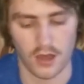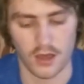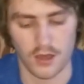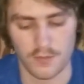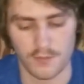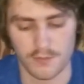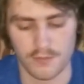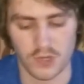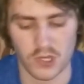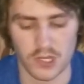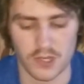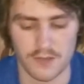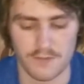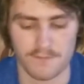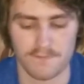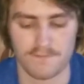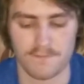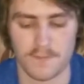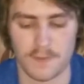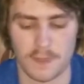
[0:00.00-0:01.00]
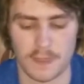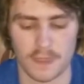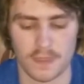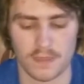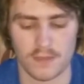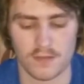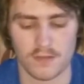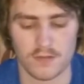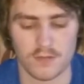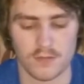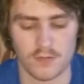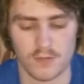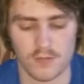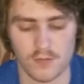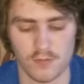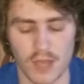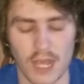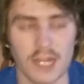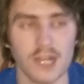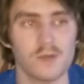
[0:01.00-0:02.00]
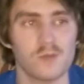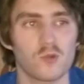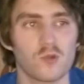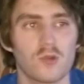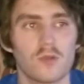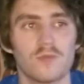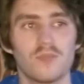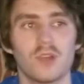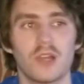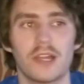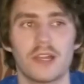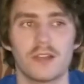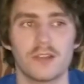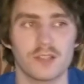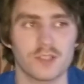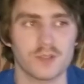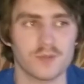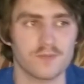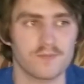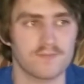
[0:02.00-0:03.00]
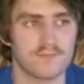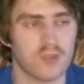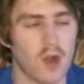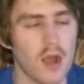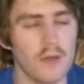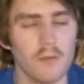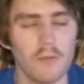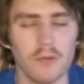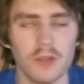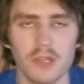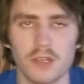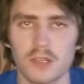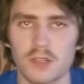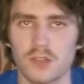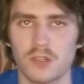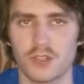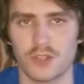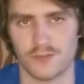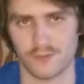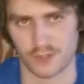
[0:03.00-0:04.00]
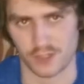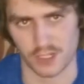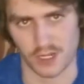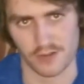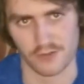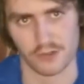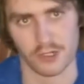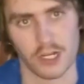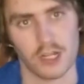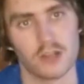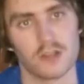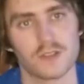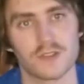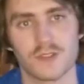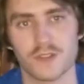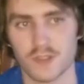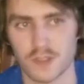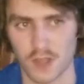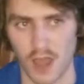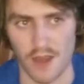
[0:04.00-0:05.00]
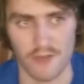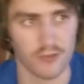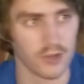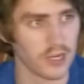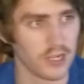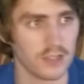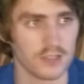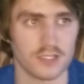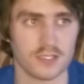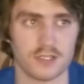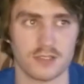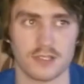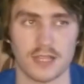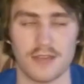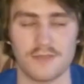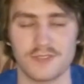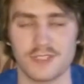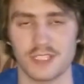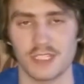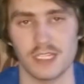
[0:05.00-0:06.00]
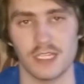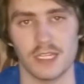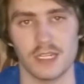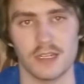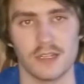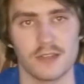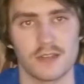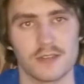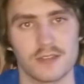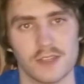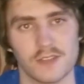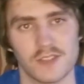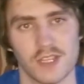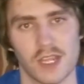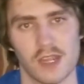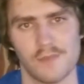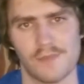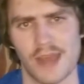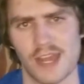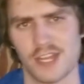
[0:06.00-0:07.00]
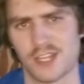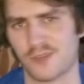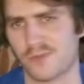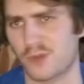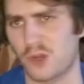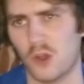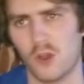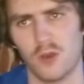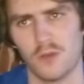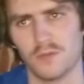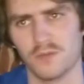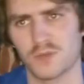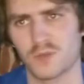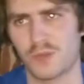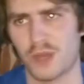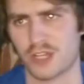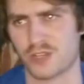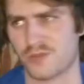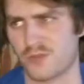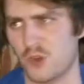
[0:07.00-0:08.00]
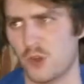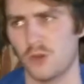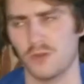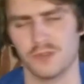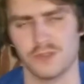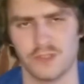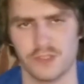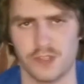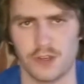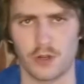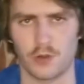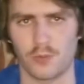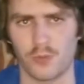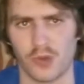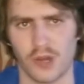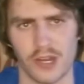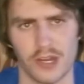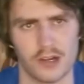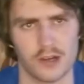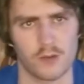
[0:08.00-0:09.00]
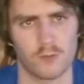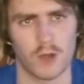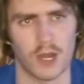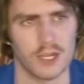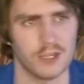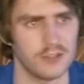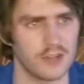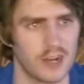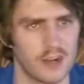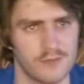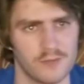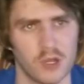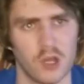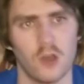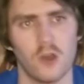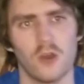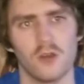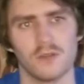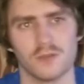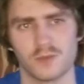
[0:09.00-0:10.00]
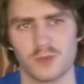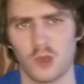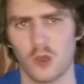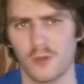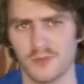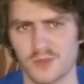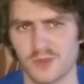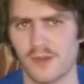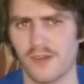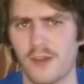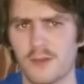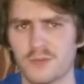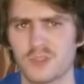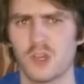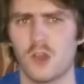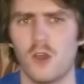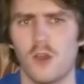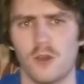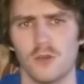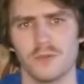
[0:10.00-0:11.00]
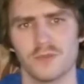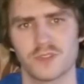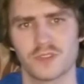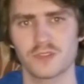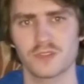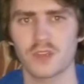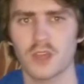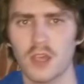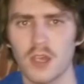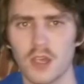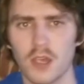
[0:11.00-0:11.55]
But my number one player is probably a little different than everyone else. Everyone else I've seen, they say Patrick Mahomes. Patrick Mahomes is a no-brainer. Why do you have Mahomes? Mahomes.